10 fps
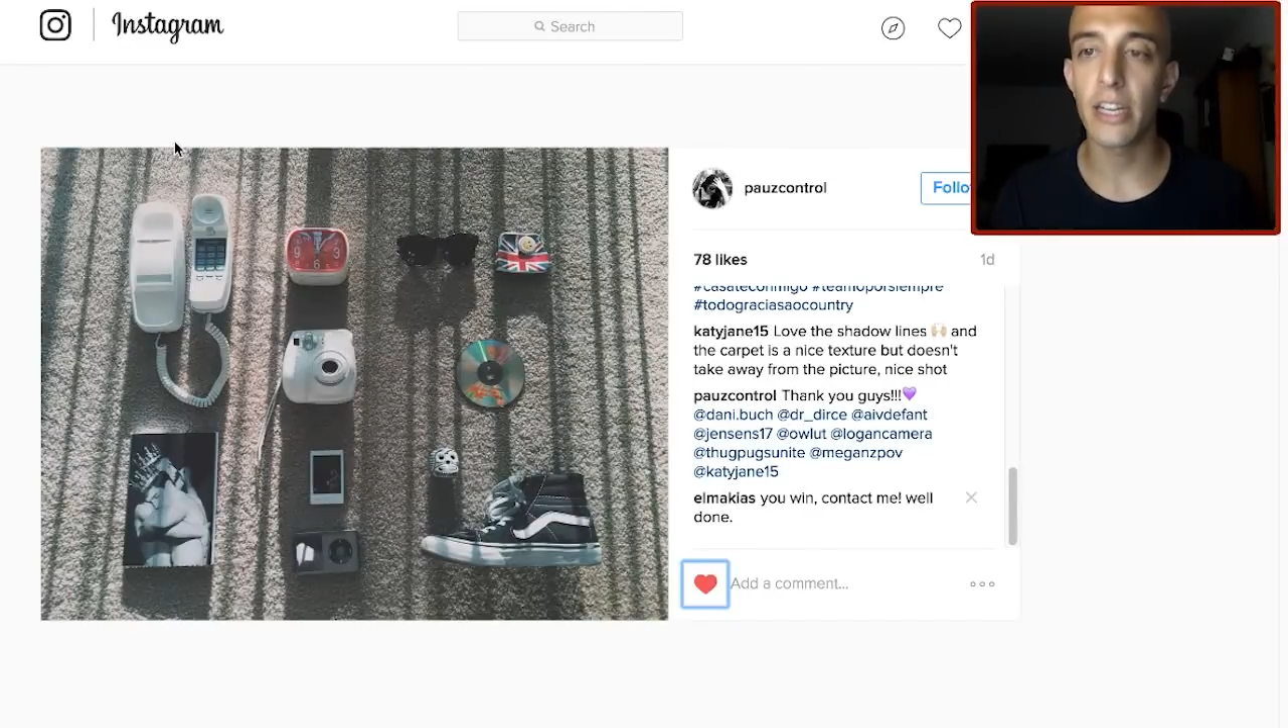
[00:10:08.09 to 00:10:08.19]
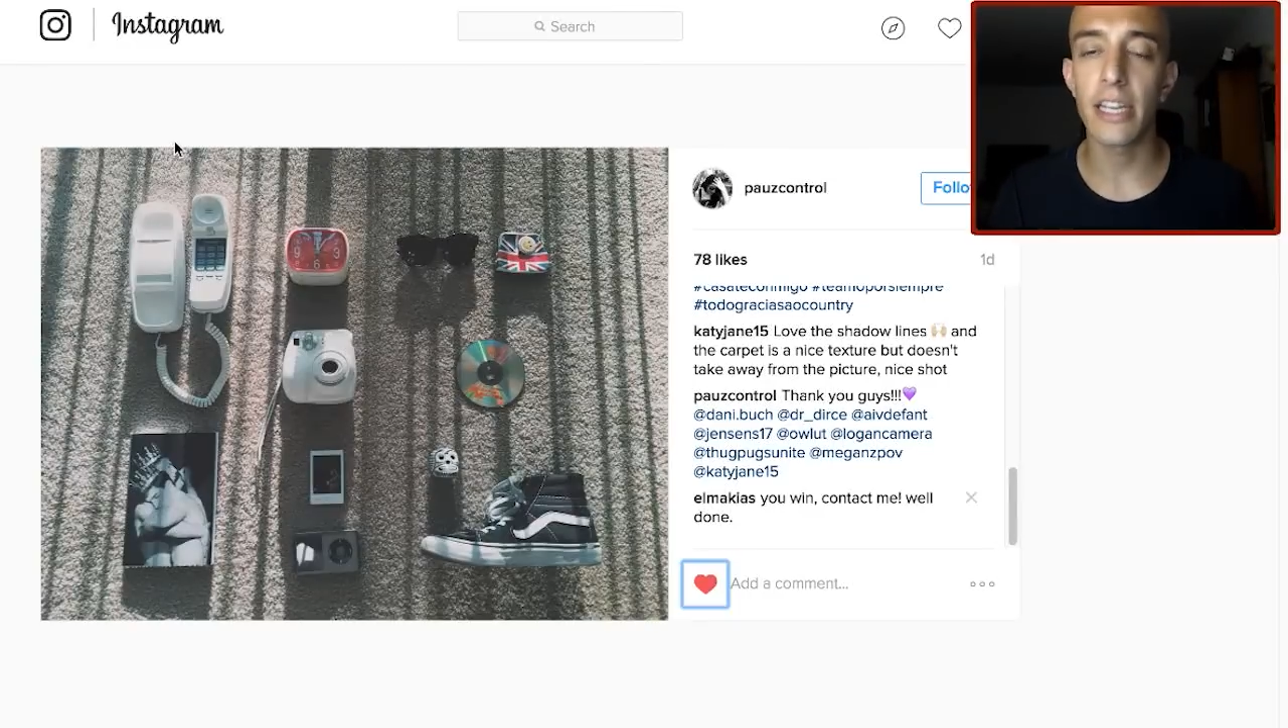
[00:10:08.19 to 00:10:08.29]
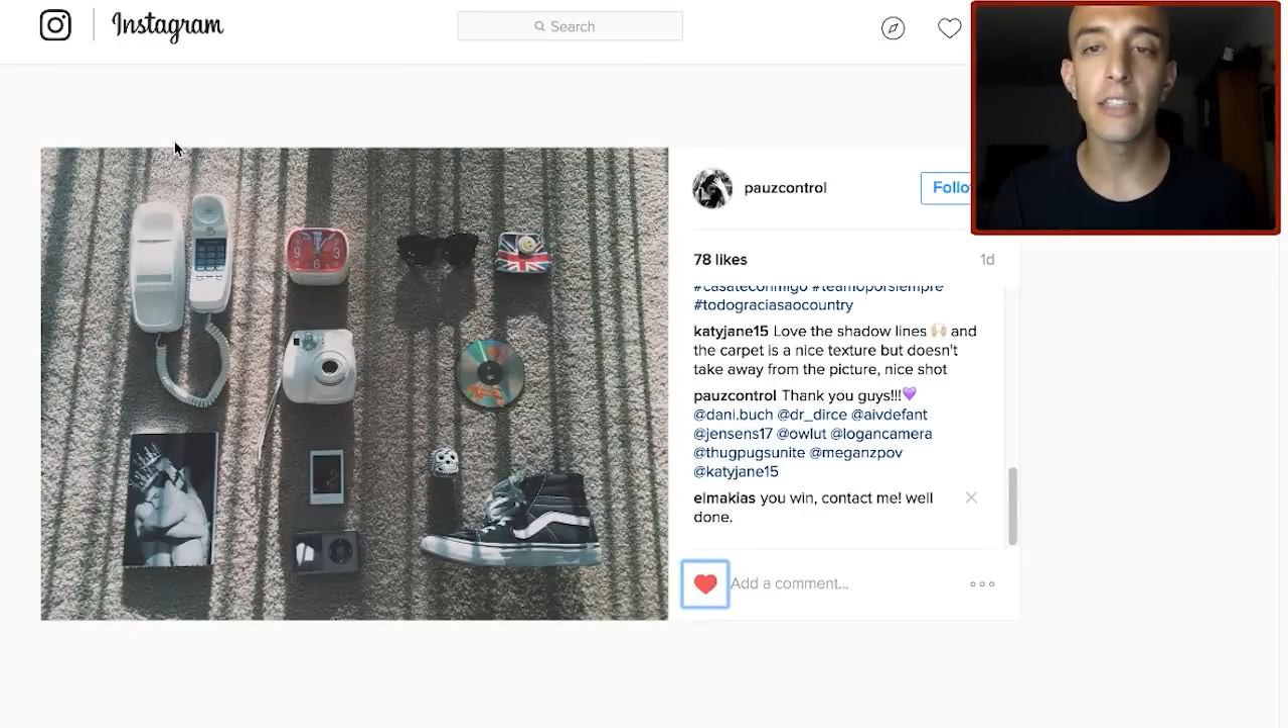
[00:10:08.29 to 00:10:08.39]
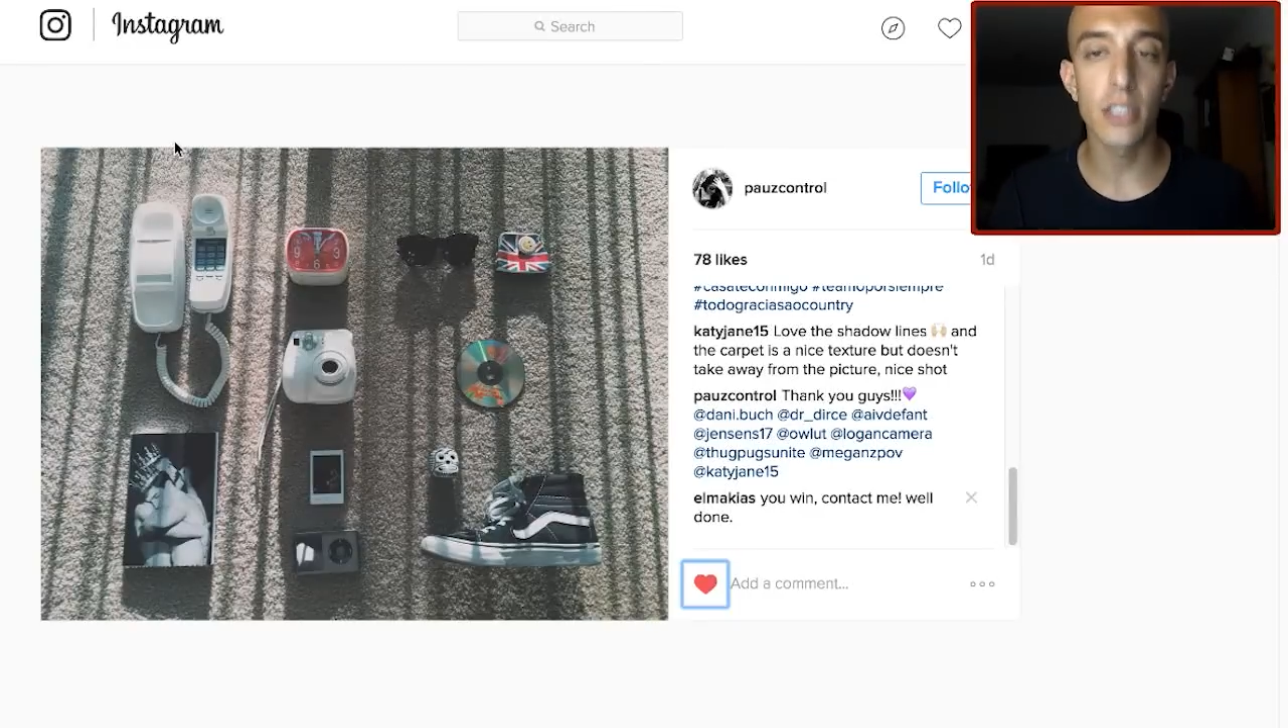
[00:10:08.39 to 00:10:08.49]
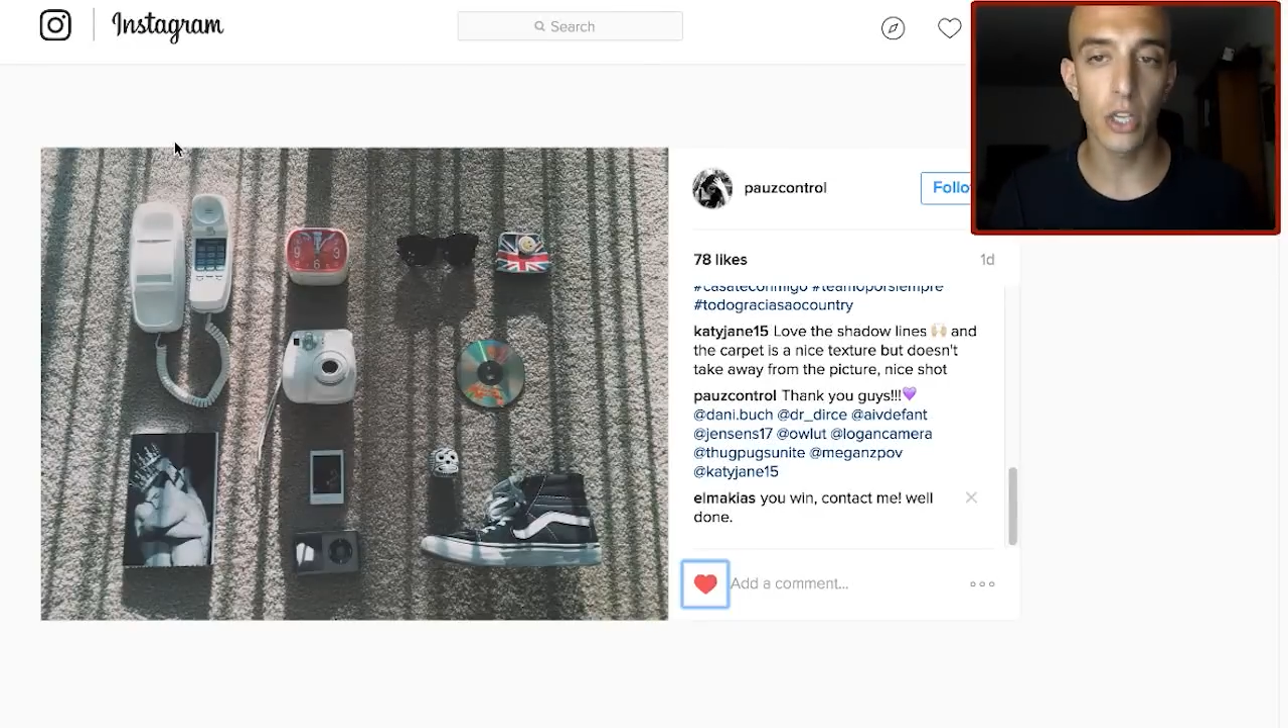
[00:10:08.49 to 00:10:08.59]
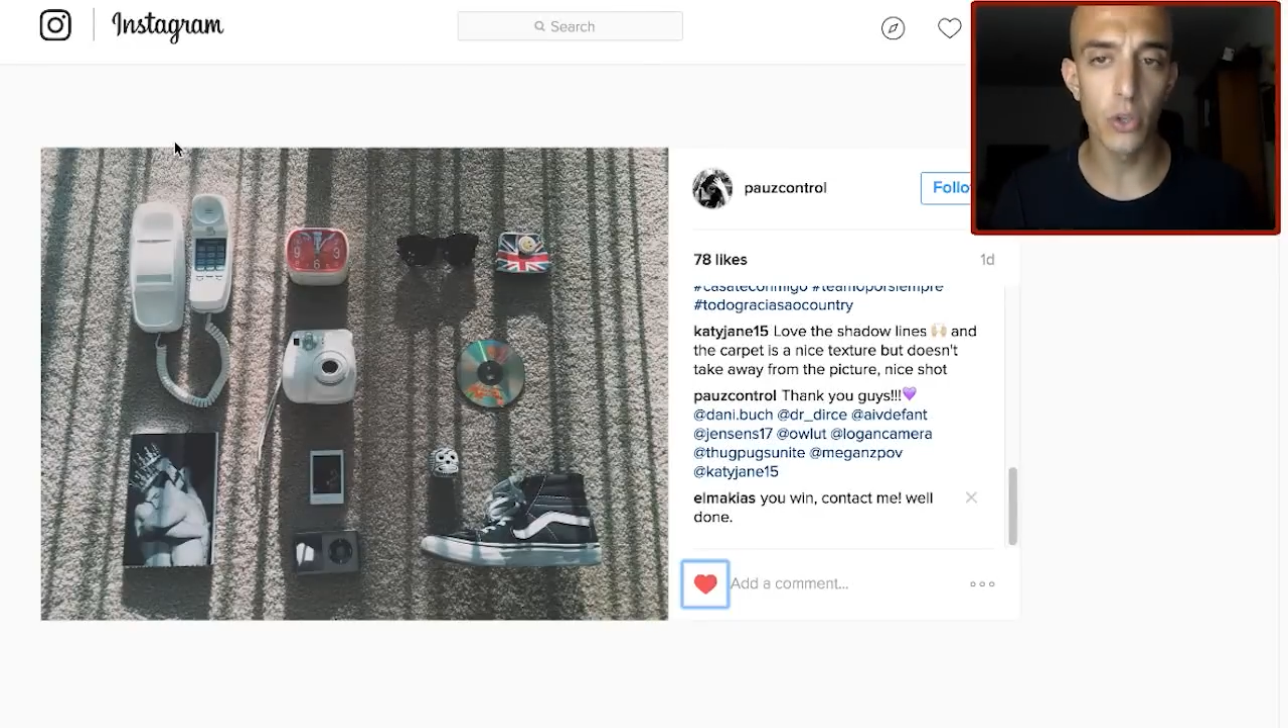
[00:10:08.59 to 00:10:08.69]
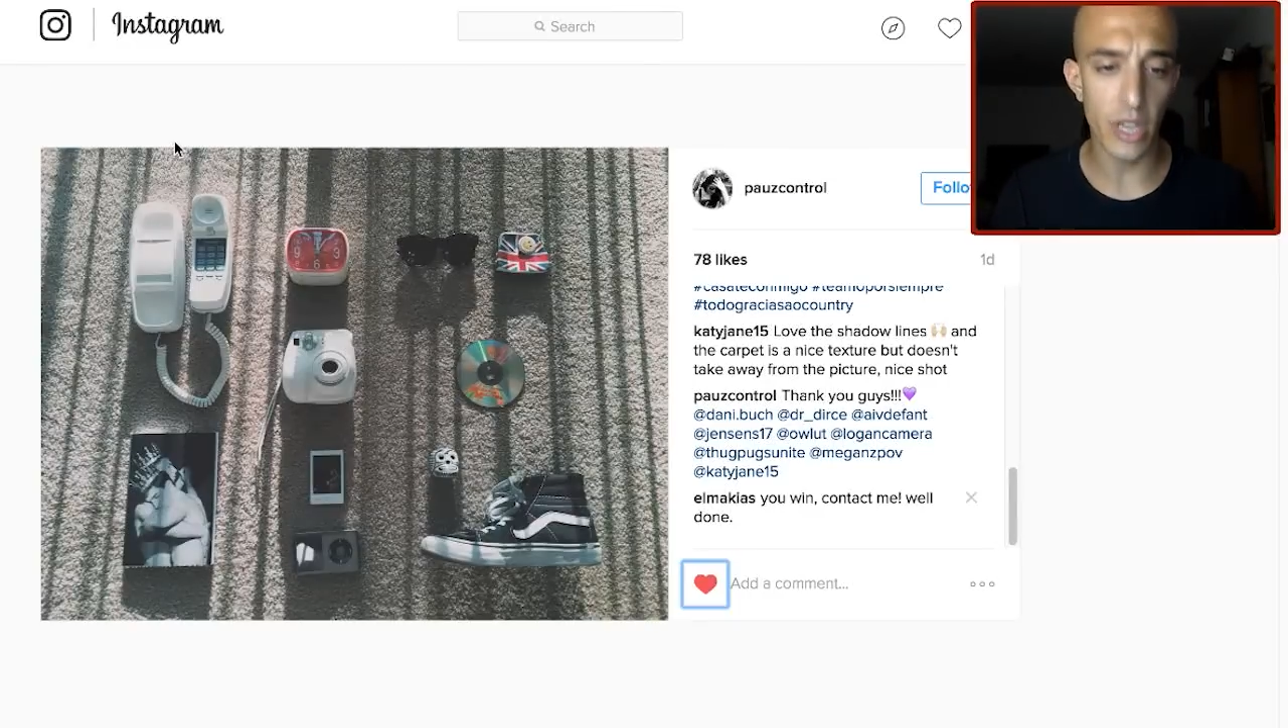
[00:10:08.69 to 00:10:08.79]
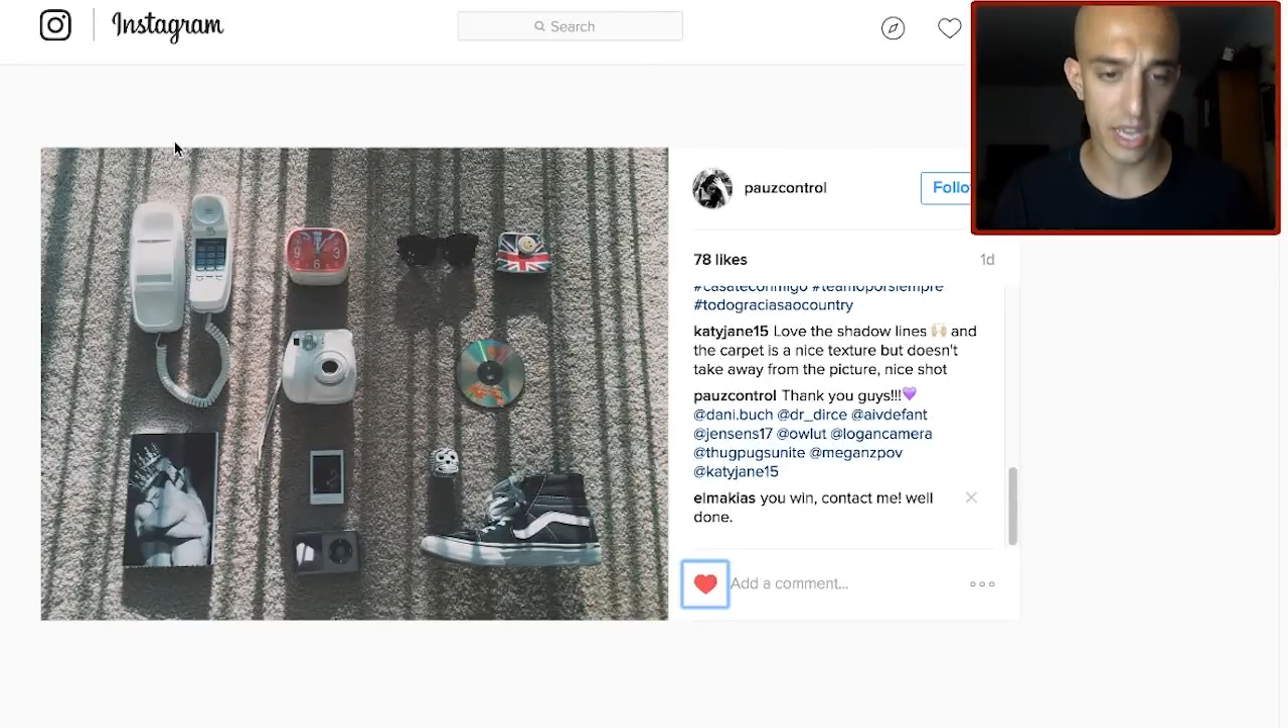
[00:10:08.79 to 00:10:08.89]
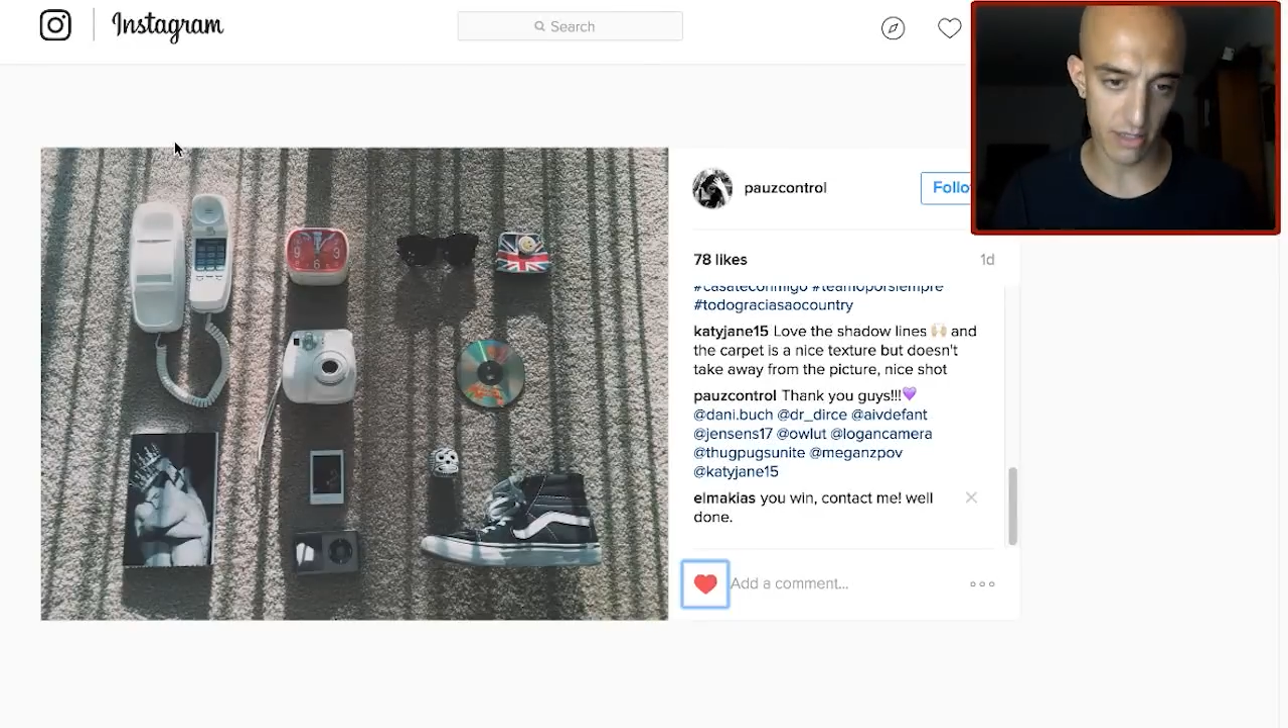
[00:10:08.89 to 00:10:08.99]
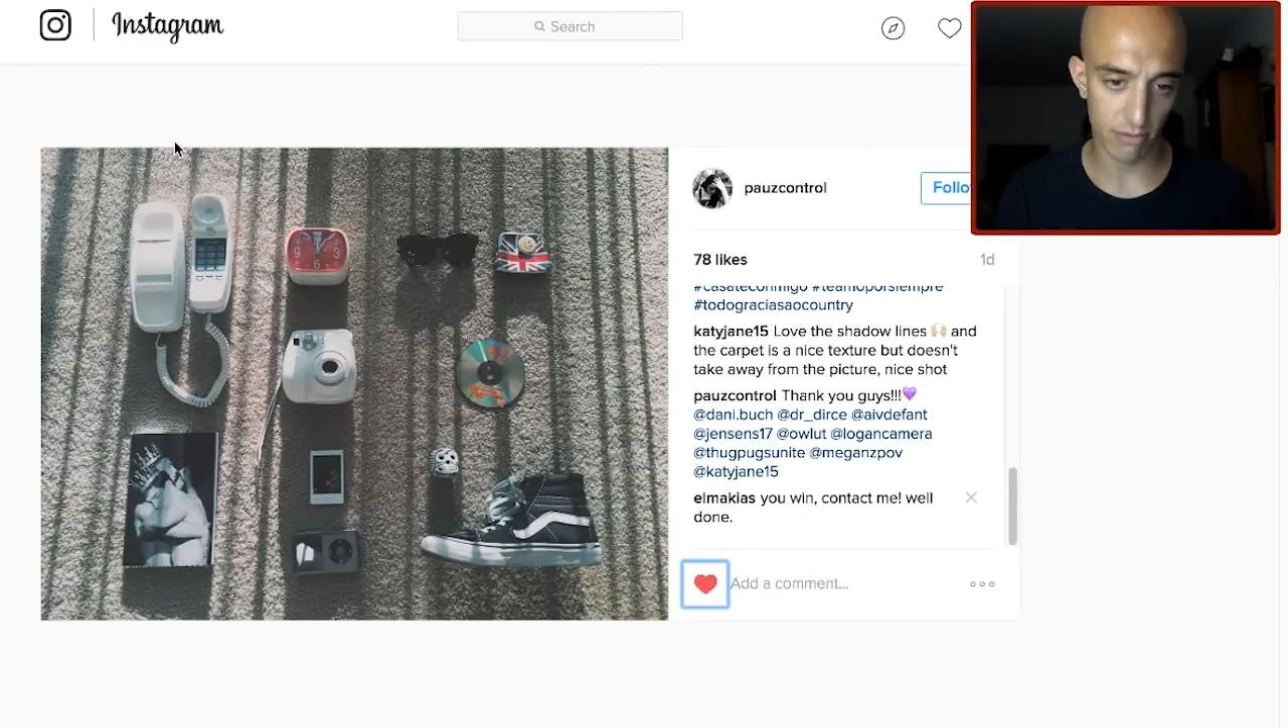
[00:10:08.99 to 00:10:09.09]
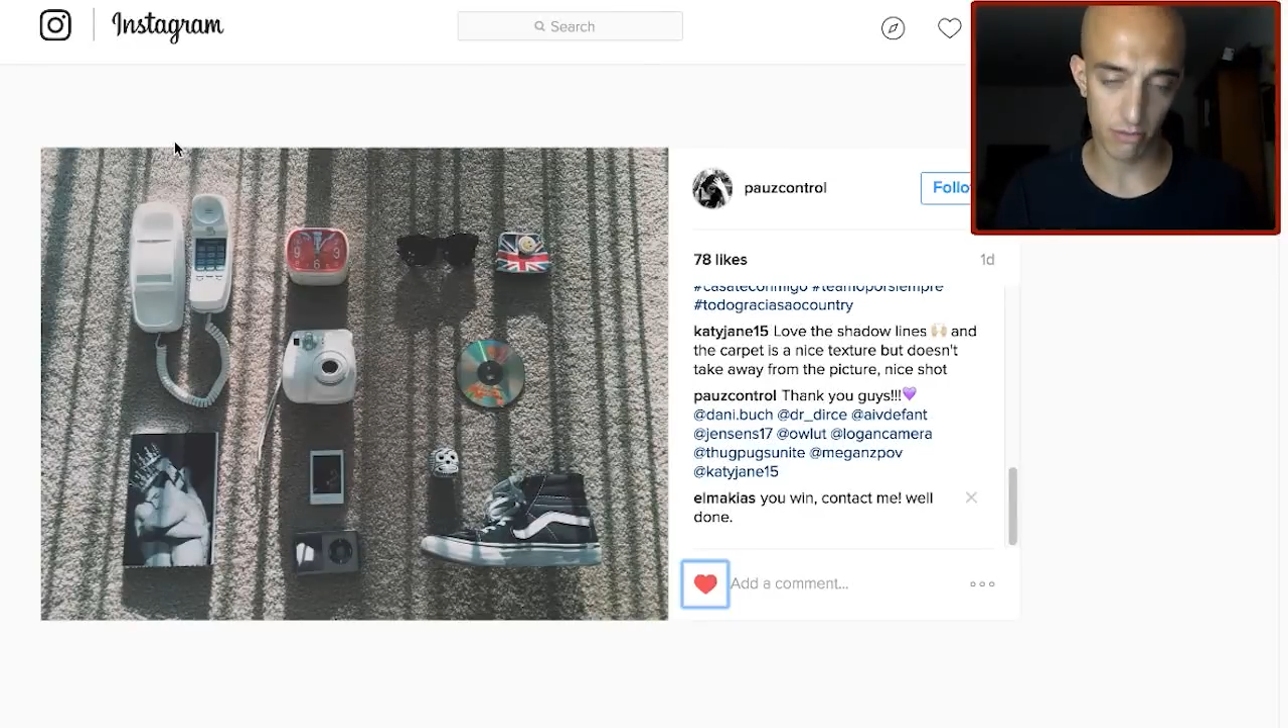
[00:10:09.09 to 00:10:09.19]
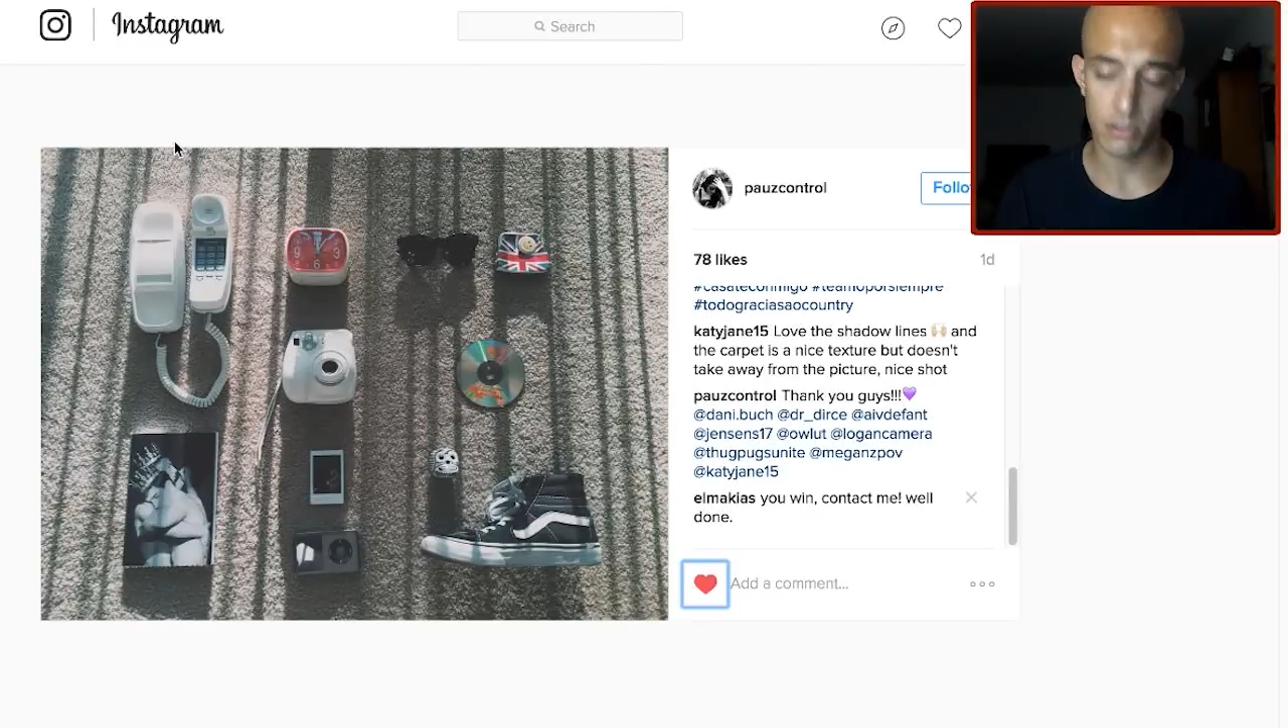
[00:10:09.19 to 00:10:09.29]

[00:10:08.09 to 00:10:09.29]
in 2 days.